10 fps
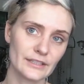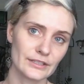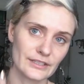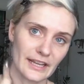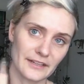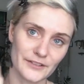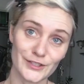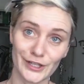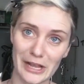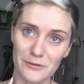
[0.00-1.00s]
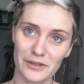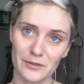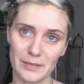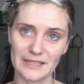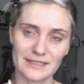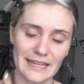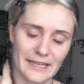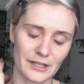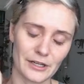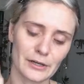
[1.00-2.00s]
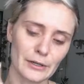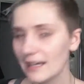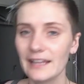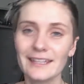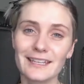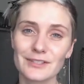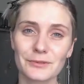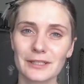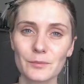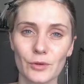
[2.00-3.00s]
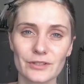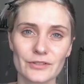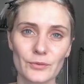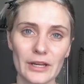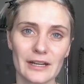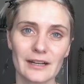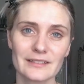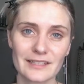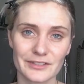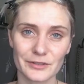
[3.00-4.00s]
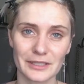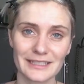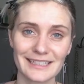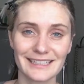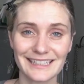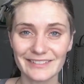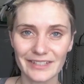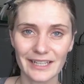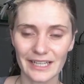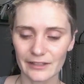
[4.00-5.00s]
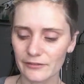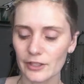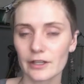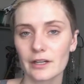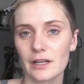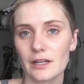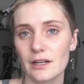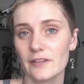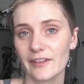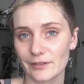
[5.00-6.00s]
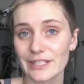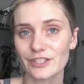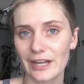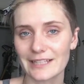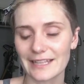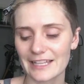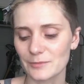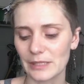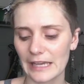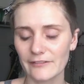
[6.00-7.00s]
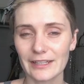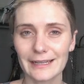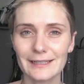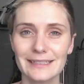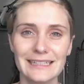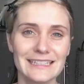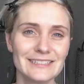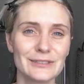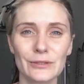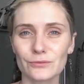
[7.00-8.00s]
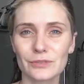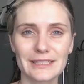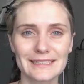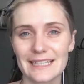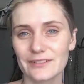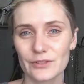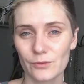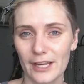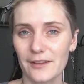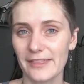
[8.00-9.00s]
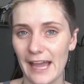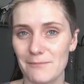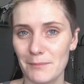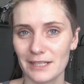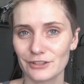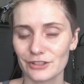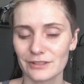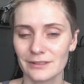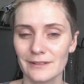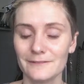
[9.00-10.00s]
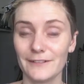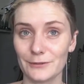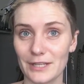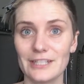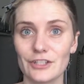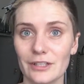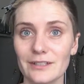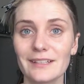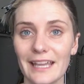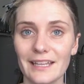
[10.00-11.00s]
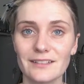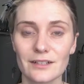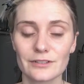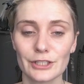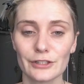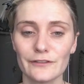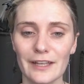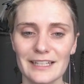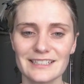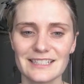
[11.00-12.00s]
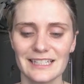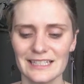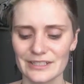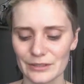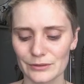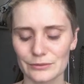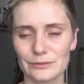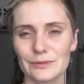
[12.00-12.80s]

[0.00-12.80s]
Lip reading: good to kind of start out with a base layer. I think it is really important to wear sunscreen even if your foundation has SPF in it. You don't really tend to wear that much foundation caked onto your face, so